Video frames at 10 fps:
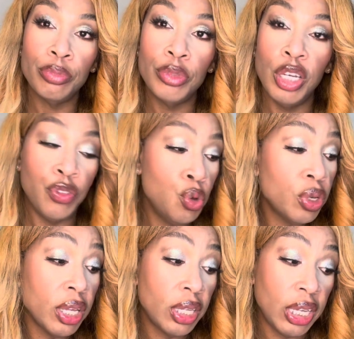if you
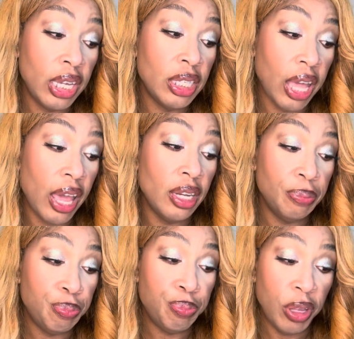can get
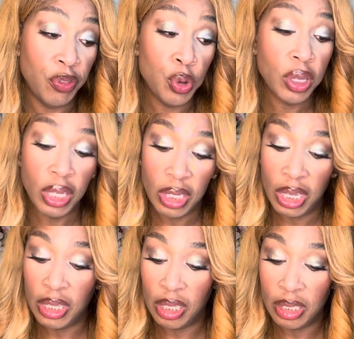that, if you can
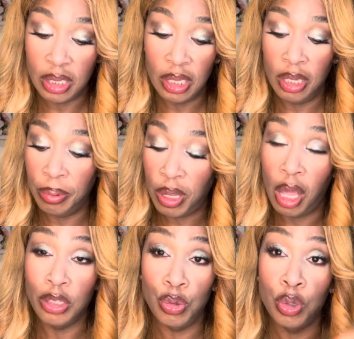get this lip
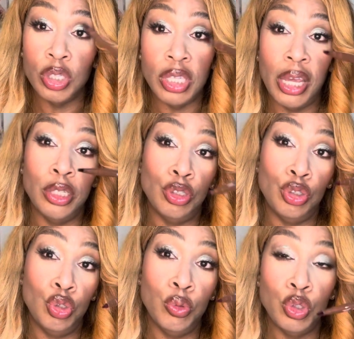contour stain to
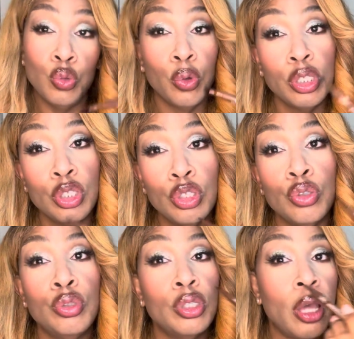do what you want it to
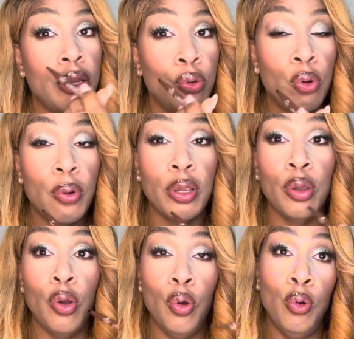do, to kind of go around
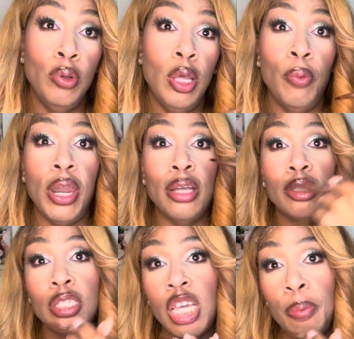your whole lip without
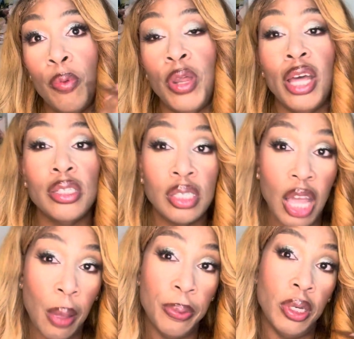skipping, without
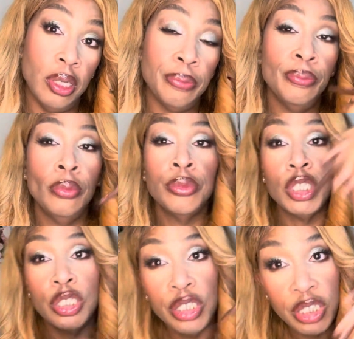stopping and
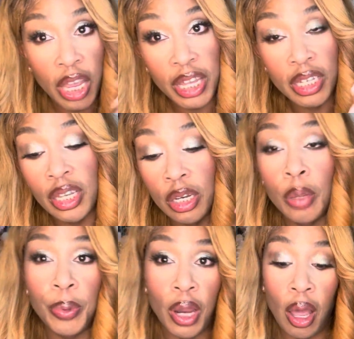shaking it
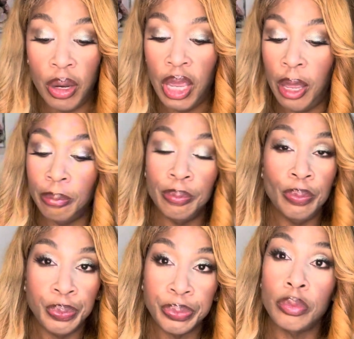up and all that,
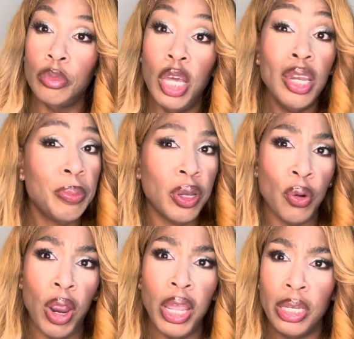it'll be
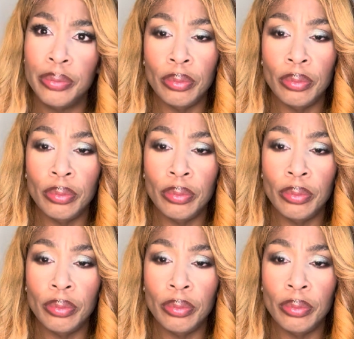great.